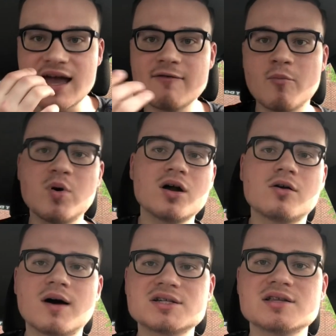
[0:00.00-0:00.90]
They have a book of
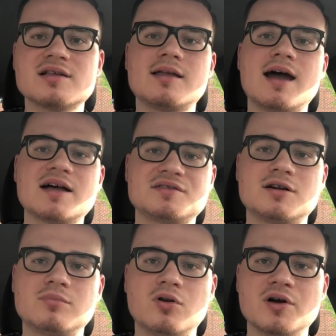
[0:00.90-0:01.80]
questions that they ask
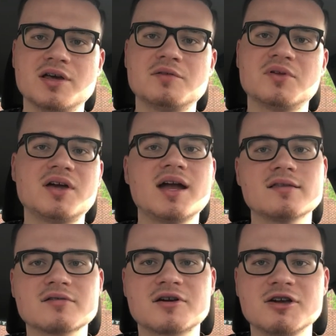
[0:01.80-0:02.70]
their employees with an
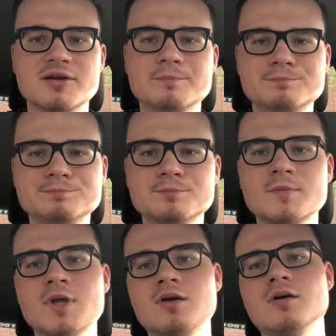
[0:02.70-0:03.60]
answer key.
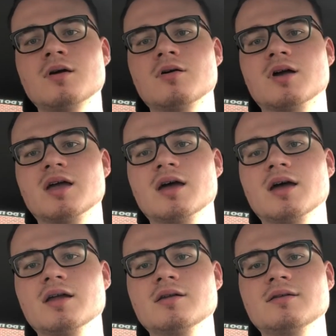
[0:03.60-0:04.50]

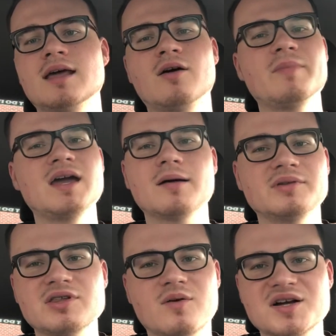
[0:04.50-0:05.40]
And they don't make up
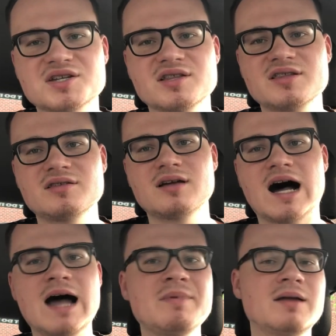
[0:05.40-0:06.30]
these questions.
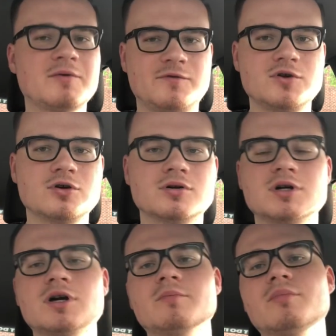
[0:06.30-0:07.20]
I made up a few,
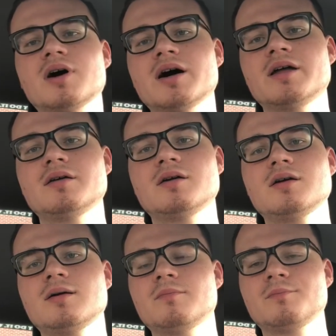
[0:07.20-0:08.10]
but
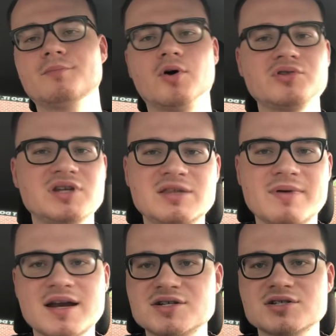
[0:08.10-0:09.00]
most of these
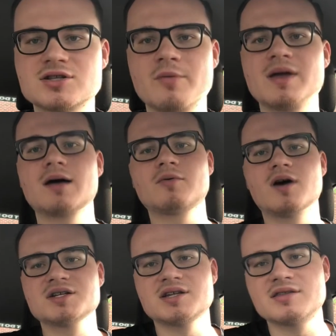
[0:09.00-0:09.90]
managers don't make up
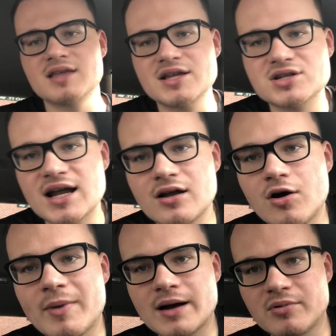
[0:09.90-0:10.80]
questions. They try to
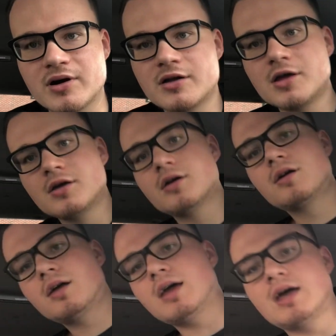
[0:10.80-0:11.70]
go by the book.
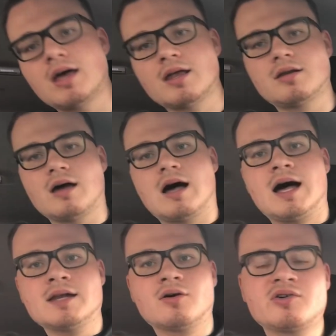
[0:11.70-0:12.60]
And
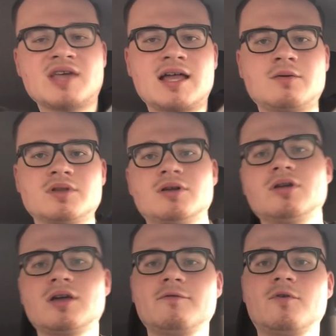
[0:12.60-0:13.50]
I know exactly what they're looking